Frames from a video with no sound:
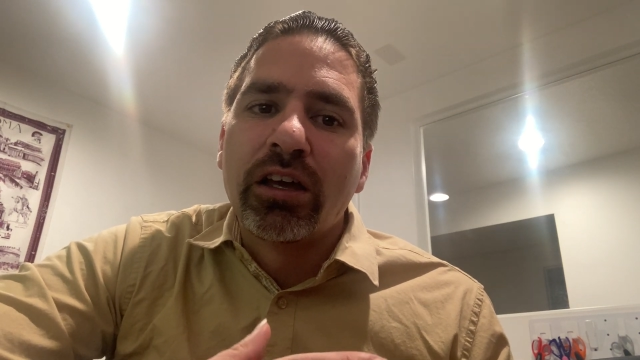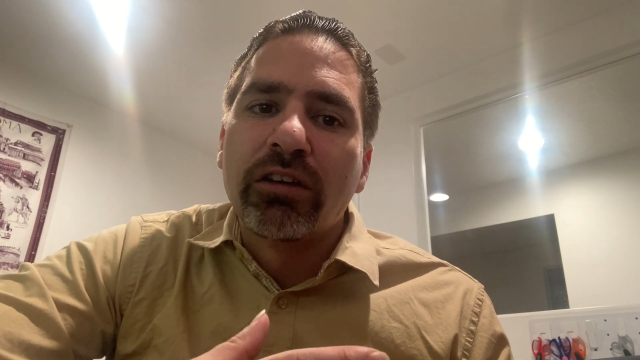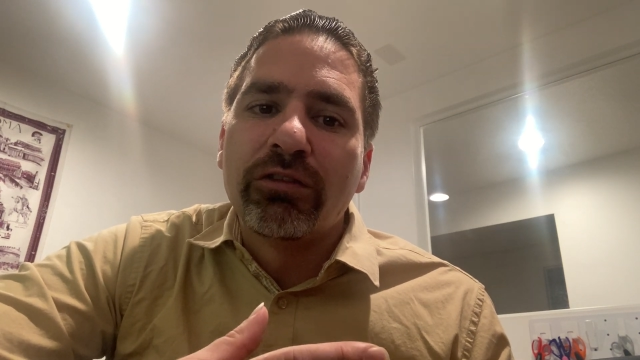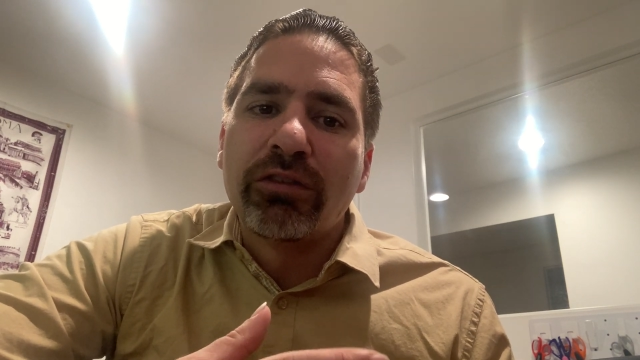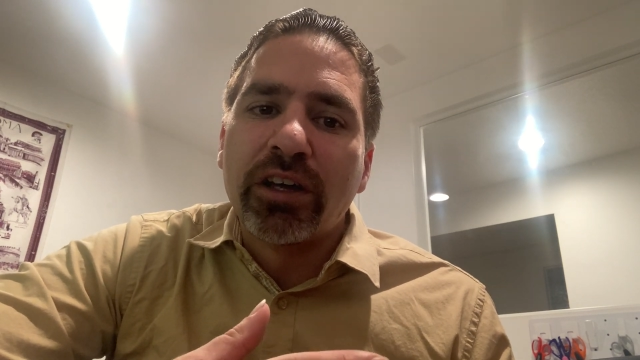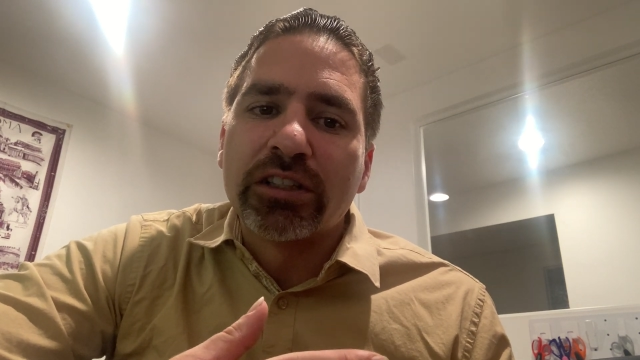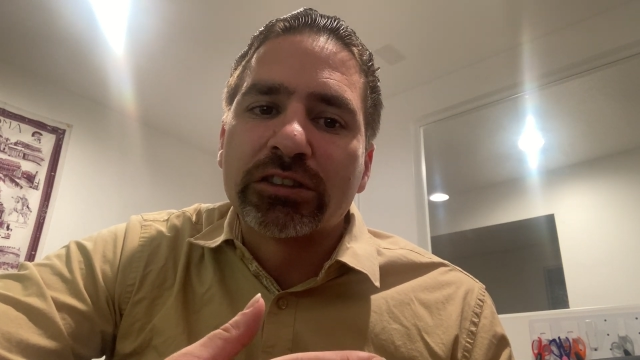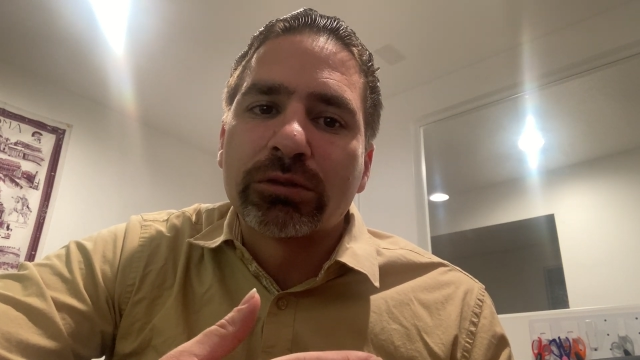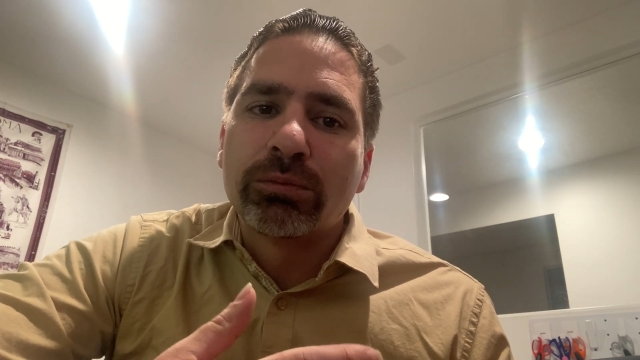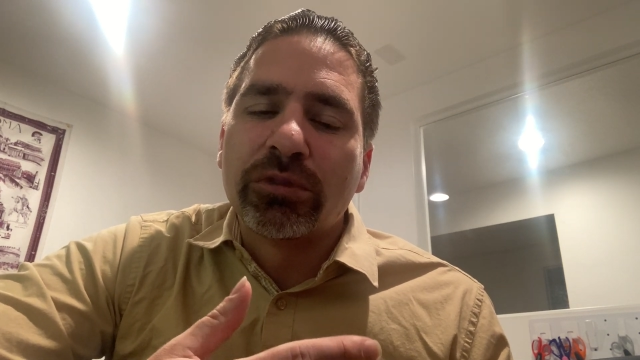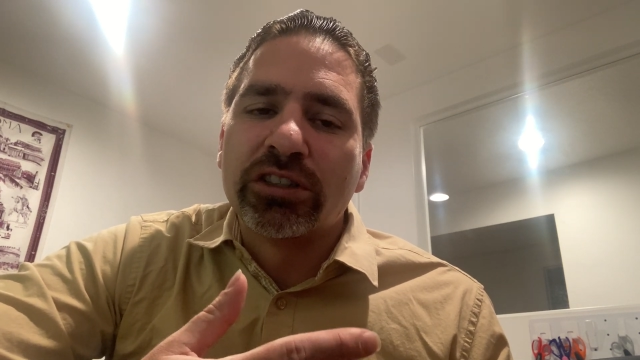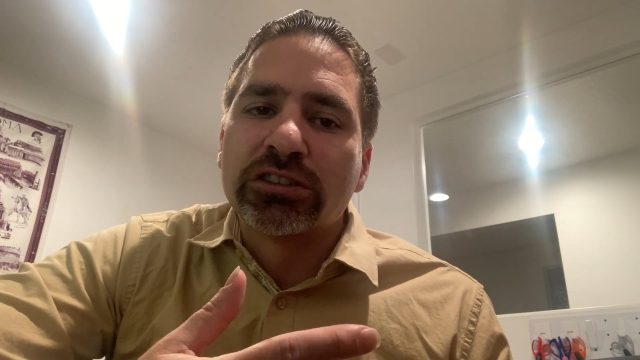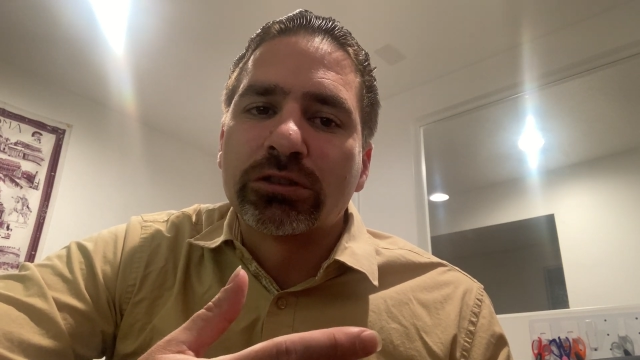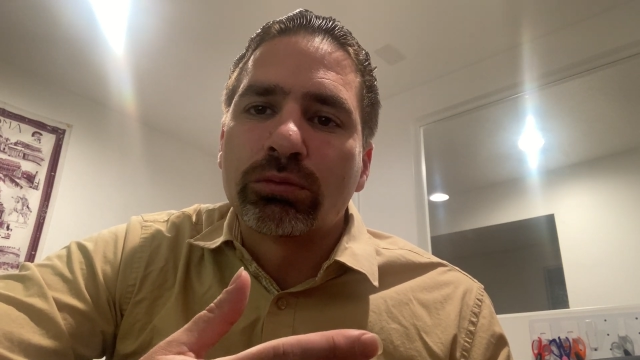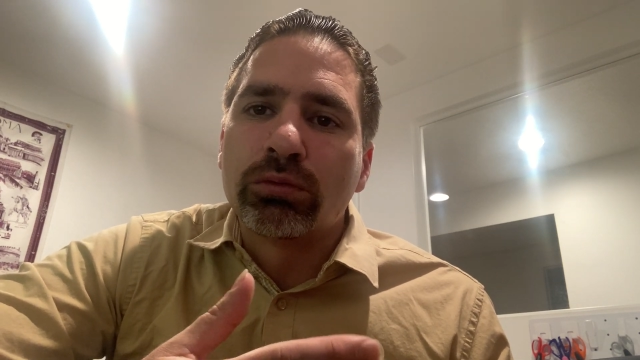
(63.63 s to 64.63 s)

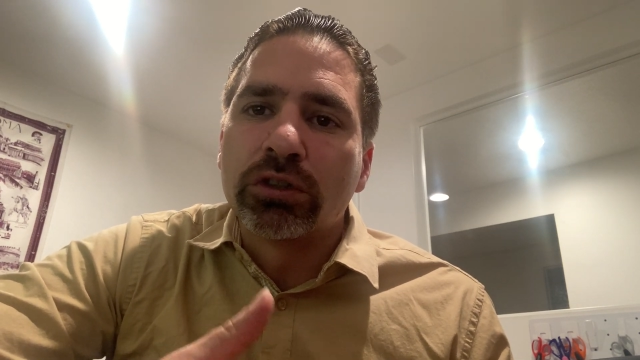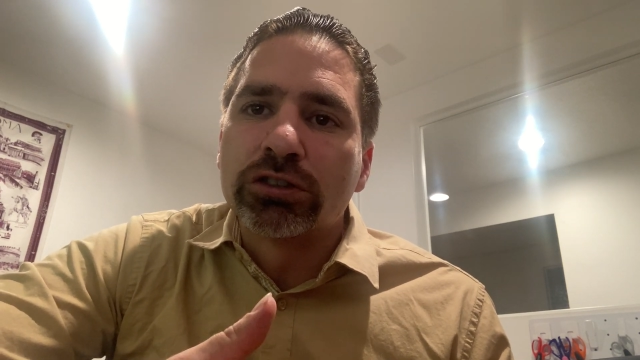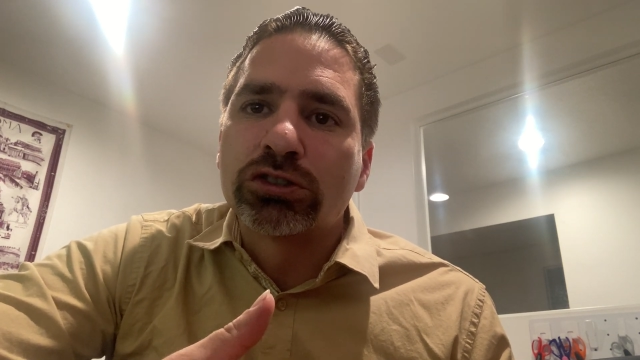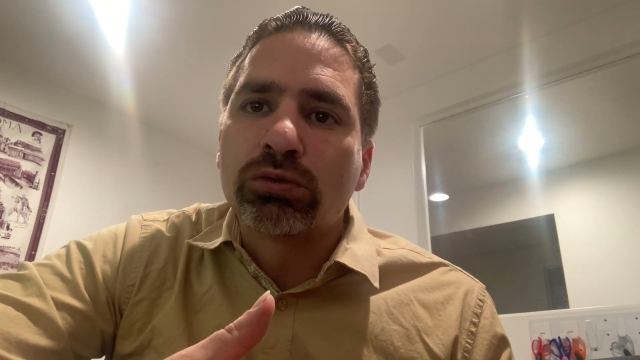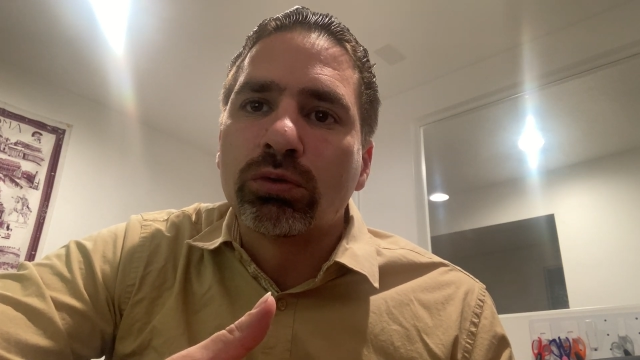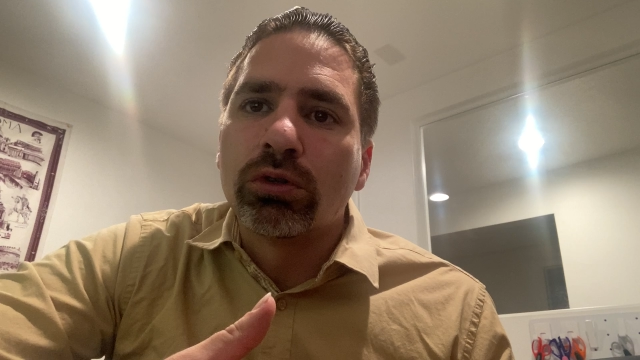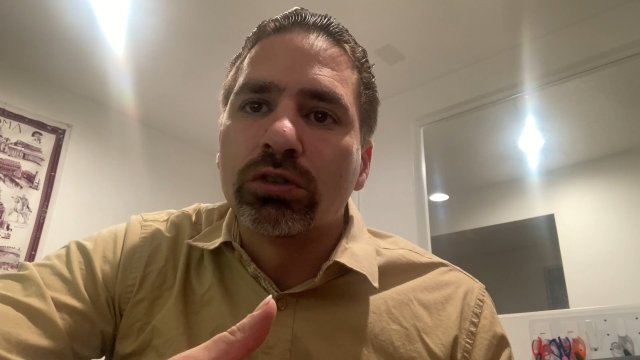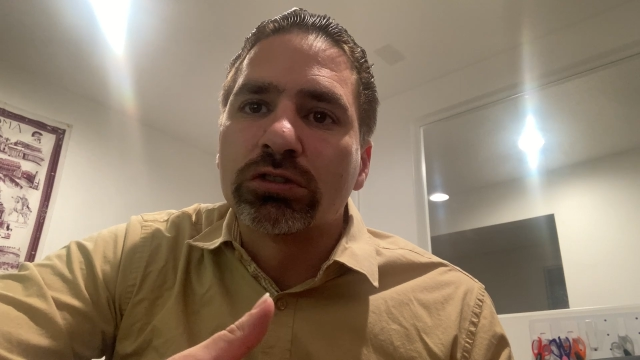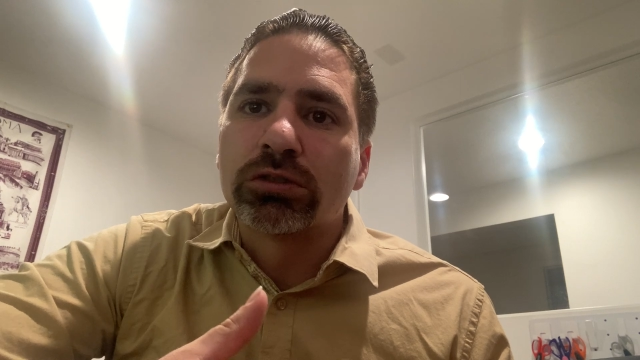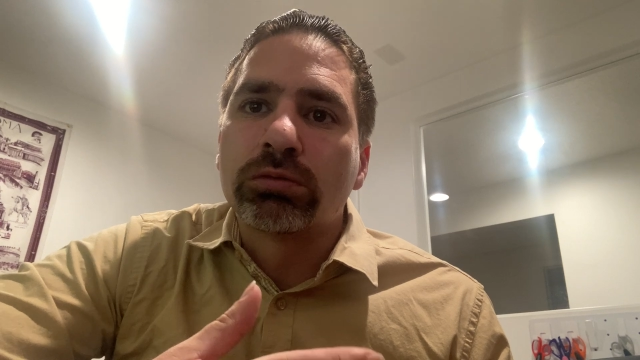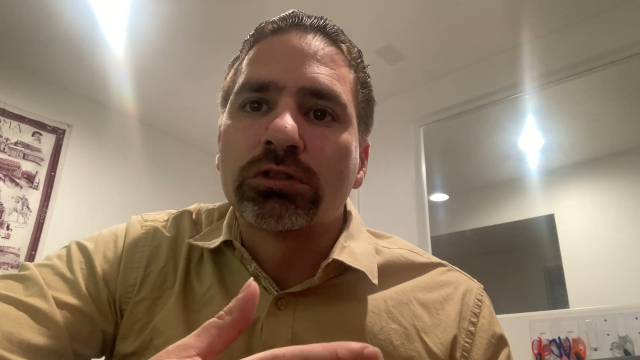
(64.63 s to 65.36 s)
vestments, rituals,